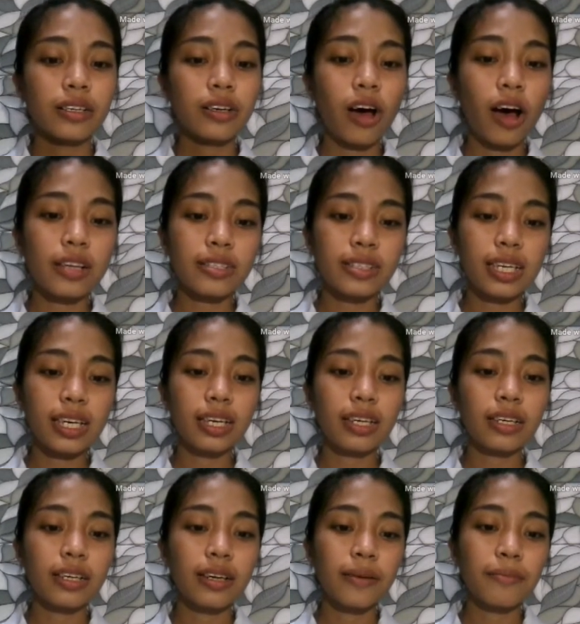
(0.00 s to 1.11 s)

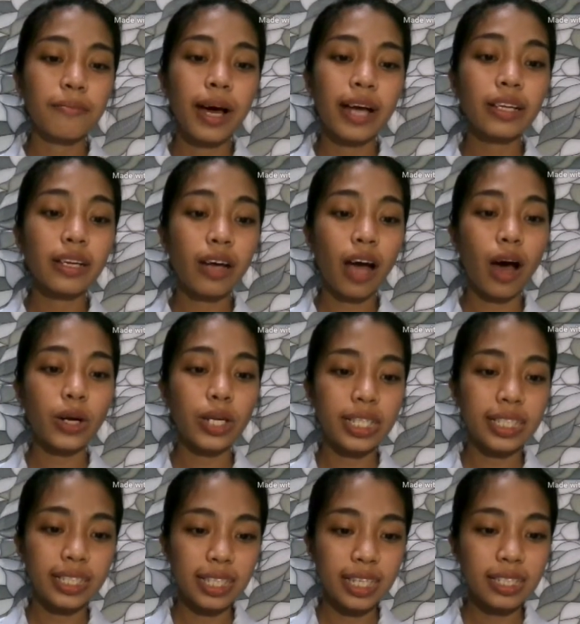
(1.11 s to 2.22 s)
causing mad cow
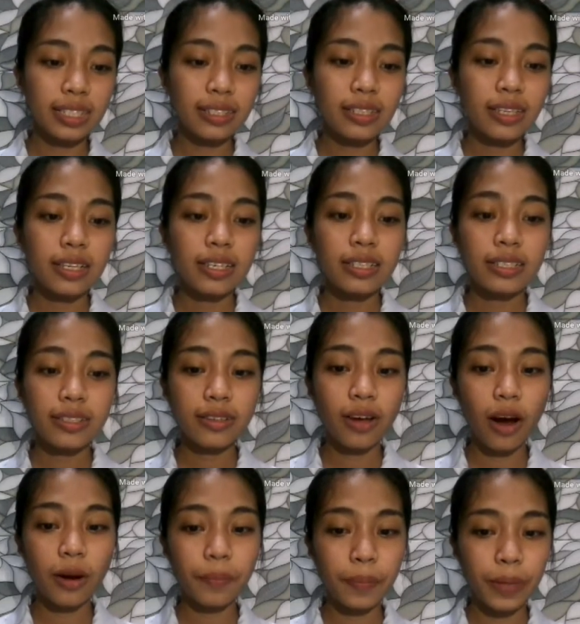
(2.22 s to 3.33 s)
disease,
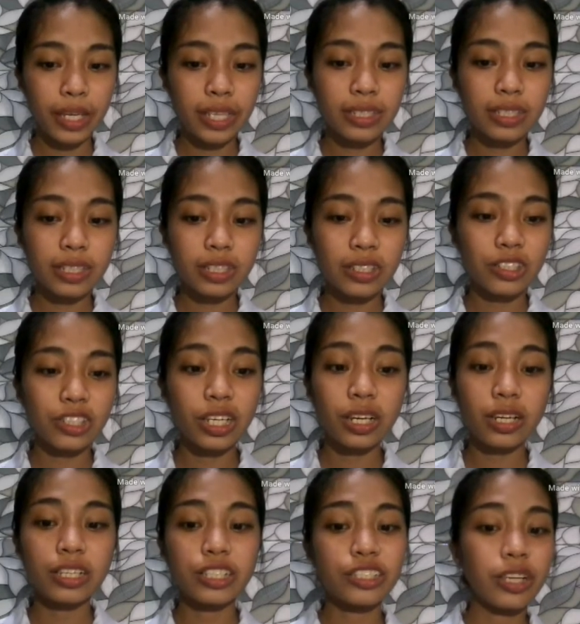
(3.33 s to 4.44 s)
scarpace in
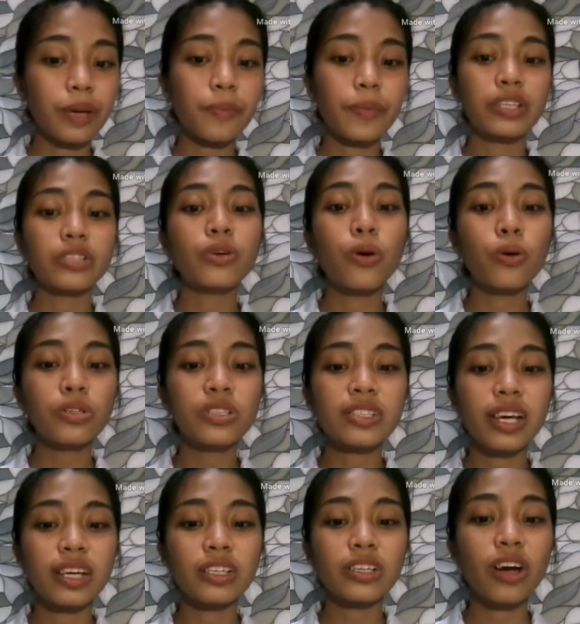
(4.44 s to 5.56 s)
sheep and goats,
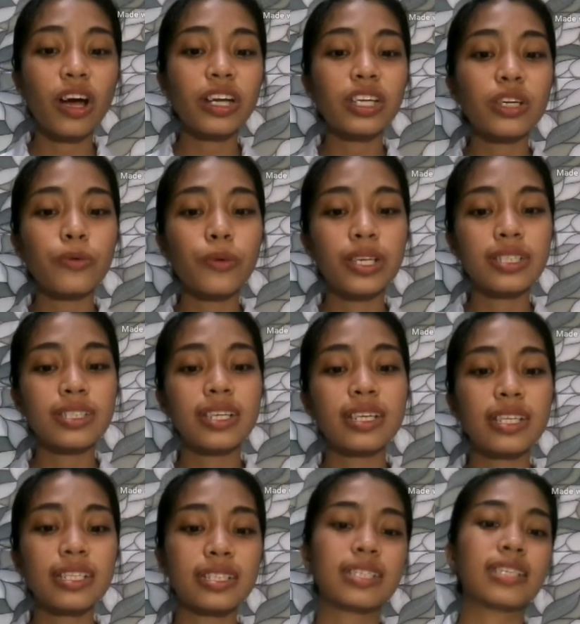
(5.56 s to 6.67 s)
and chronic wasting
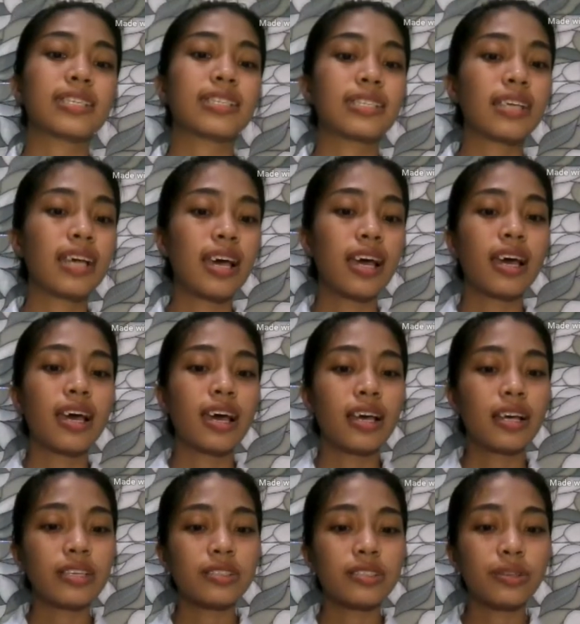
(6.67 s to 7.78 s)
disease.
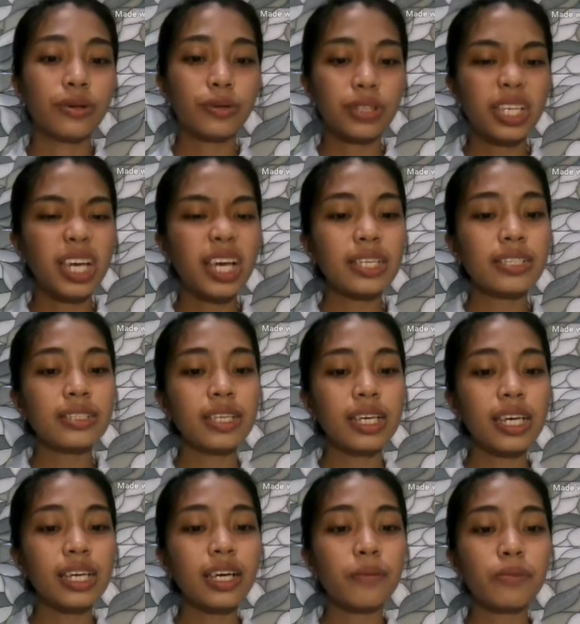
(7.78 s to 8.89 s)
So
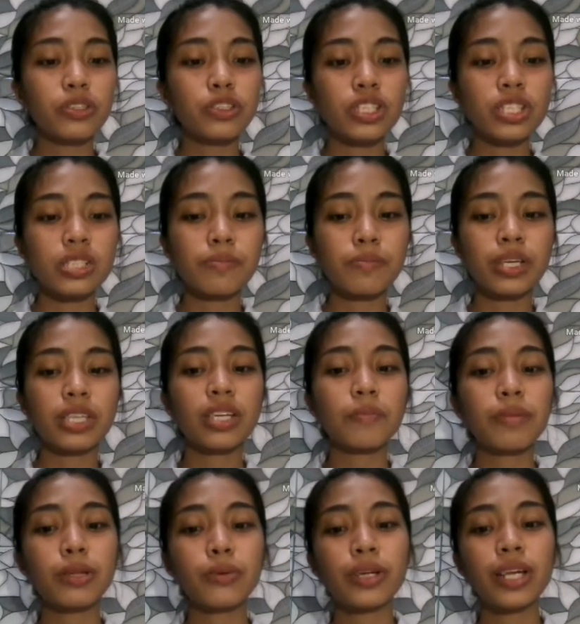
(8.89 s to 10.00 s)
TSE can be transmitted
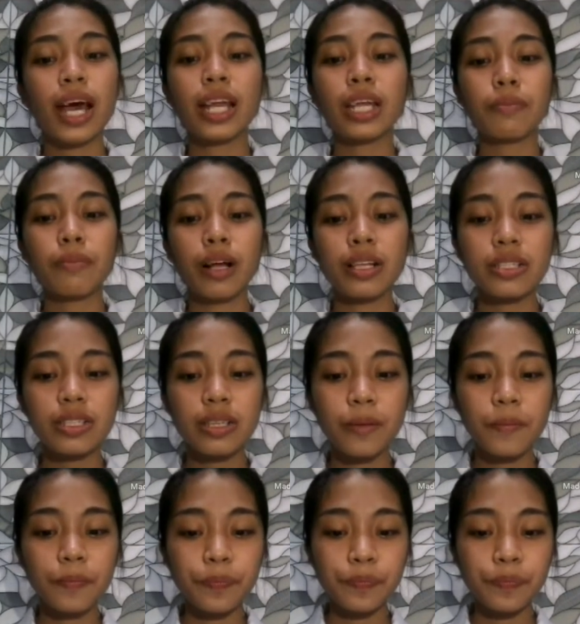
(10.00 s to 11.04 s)
between animals